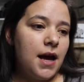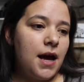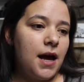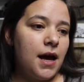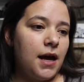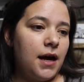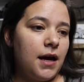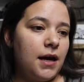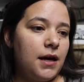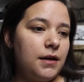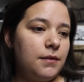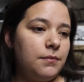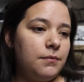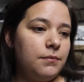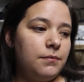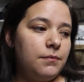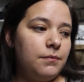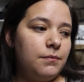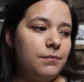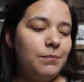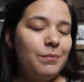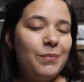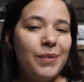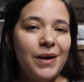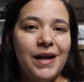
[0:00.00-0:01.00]

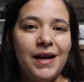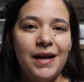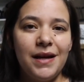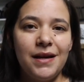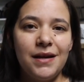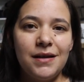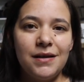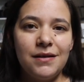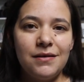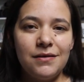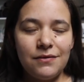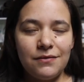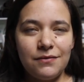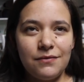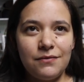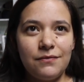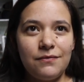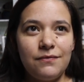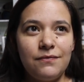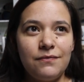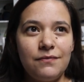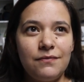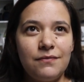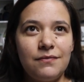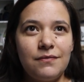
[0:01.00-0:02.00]
Um, but
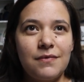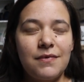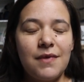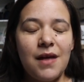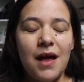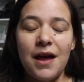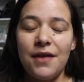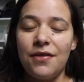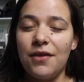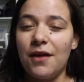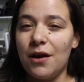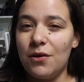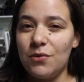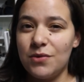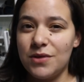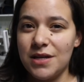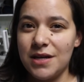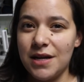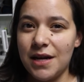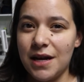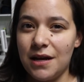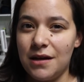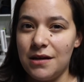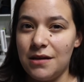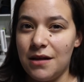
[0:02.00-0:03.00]
I thought I was
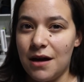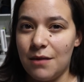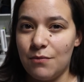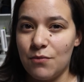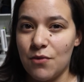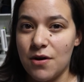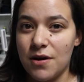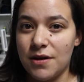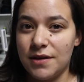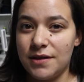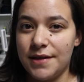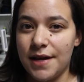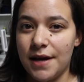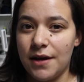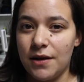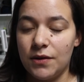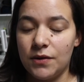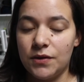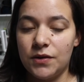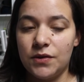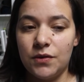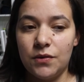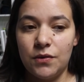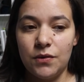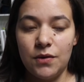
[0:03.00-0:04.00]
gonna get a lot more
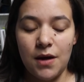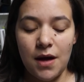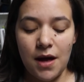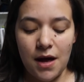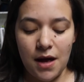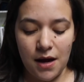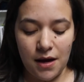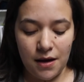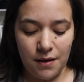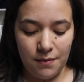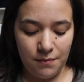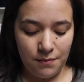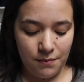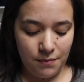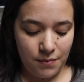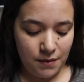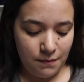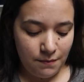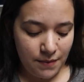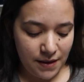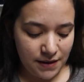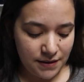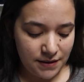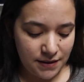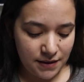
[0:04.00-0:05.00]
sales. Um,
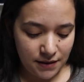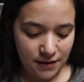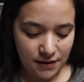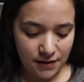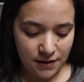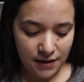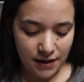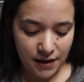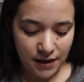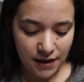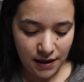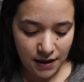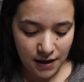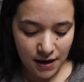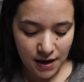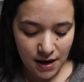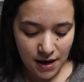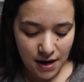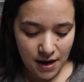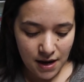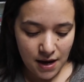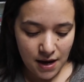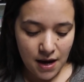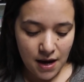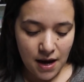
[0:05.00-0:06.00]
but basically,
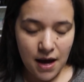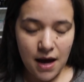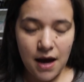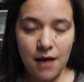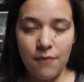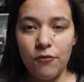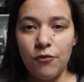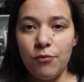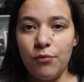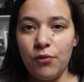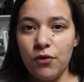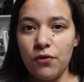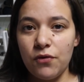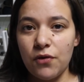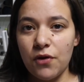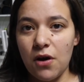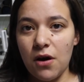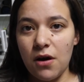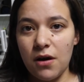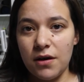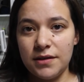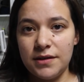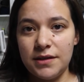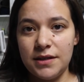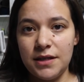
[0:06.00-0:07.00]
um, the booth
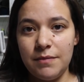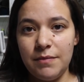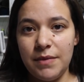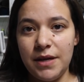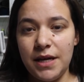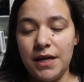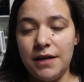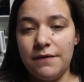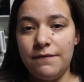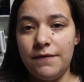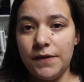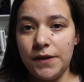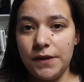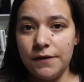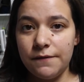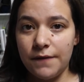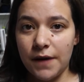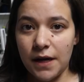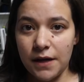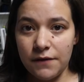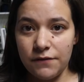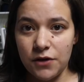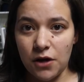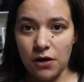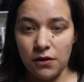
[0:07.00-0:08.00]
costed me
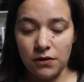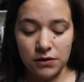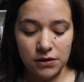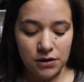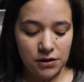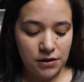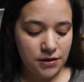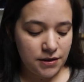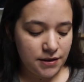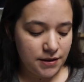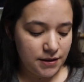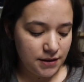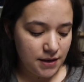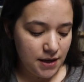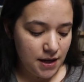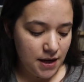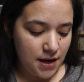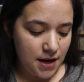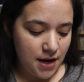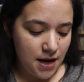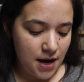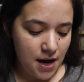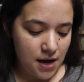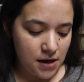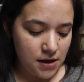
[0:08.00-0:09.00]
$55.
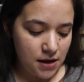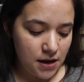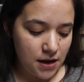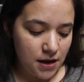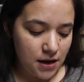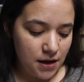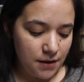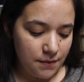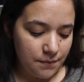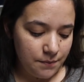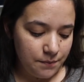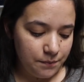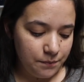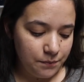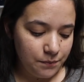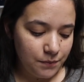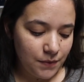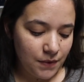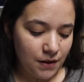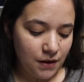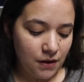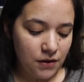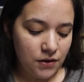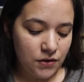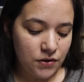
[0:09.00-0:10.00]
Um,
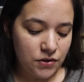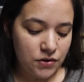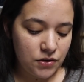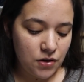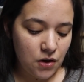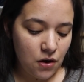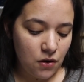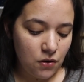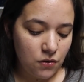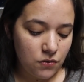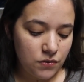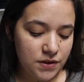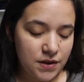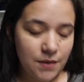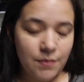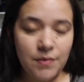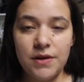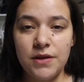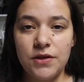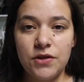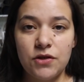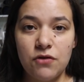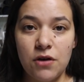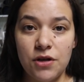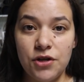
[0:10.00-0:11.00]
so some
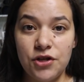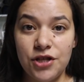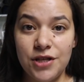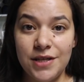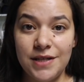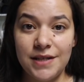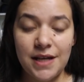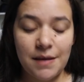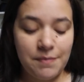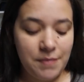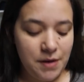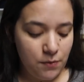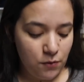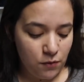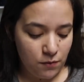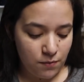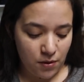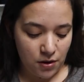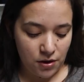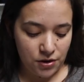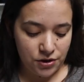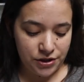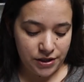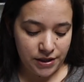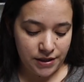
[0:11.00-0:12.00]
of the scrunchies that people
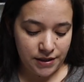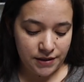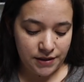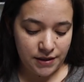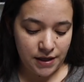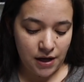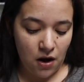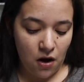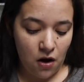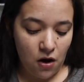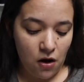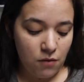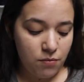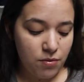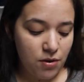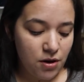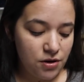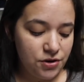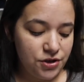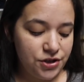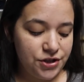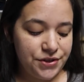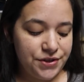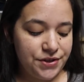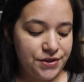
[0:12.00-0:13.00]
purchase, they all
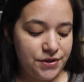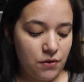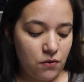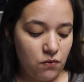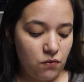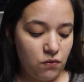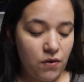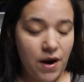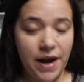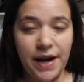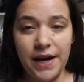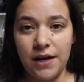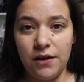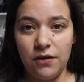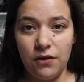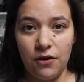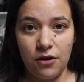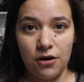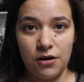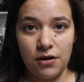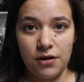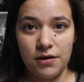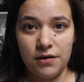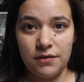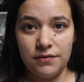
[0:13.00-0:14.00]
purchase
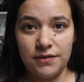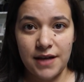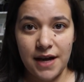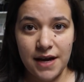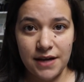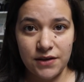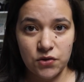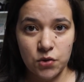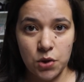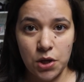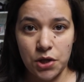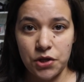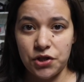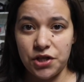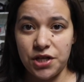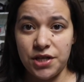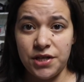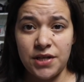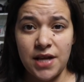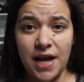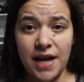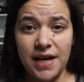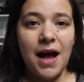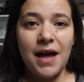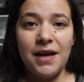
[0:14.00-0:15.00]
regular size
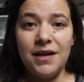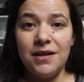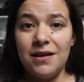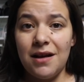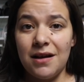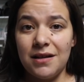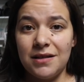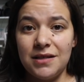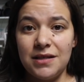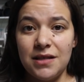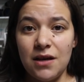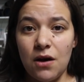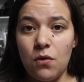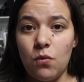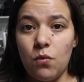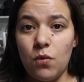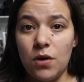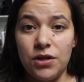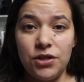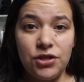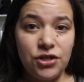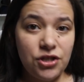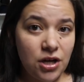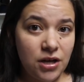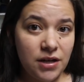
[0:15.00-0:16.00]
scrunchies. I, I, did not sell
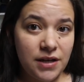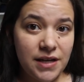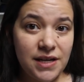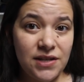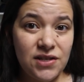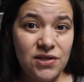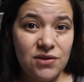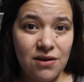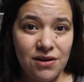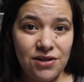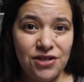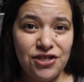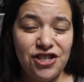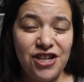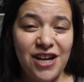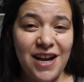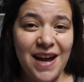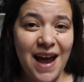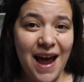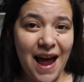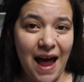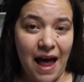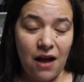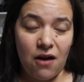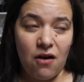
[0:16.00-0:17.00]
one chunky
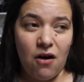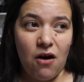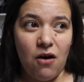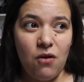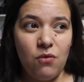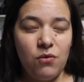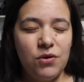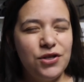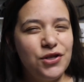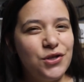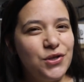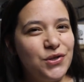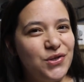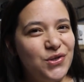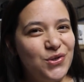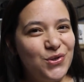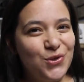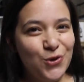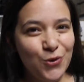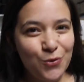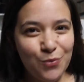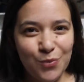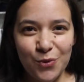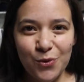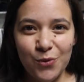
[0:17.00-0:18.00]
scrunchie at all, which is
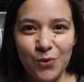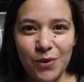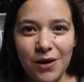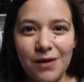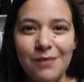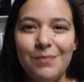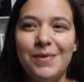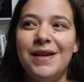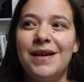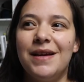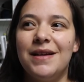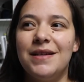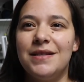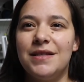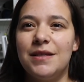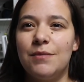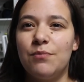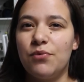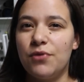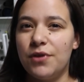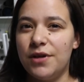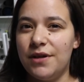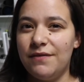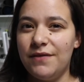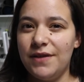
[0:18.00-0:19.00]
super weird because the
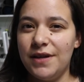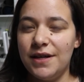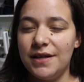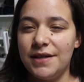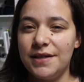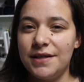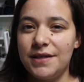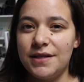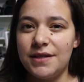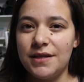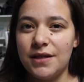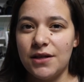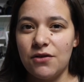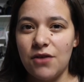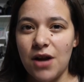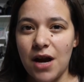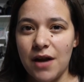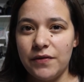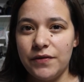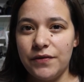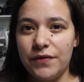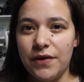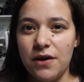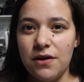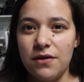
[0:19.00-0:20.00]
previous
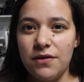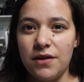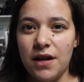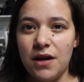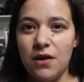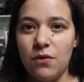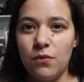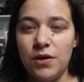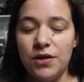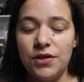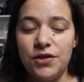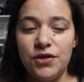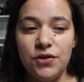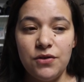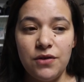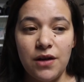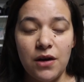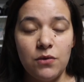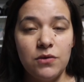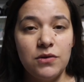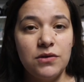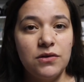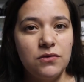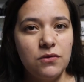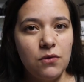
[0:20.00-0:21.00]
craft fair that I went to,
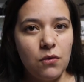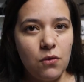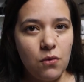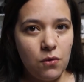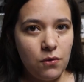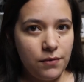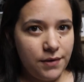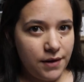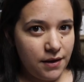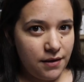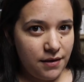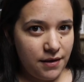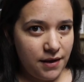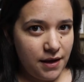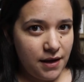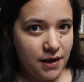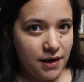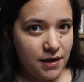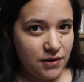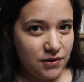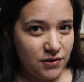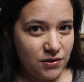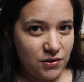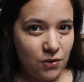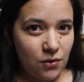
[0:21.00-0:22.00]
that was the only thing
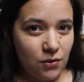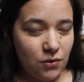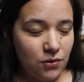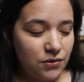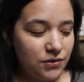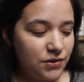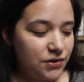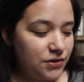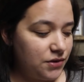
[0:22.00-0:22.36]
I sold.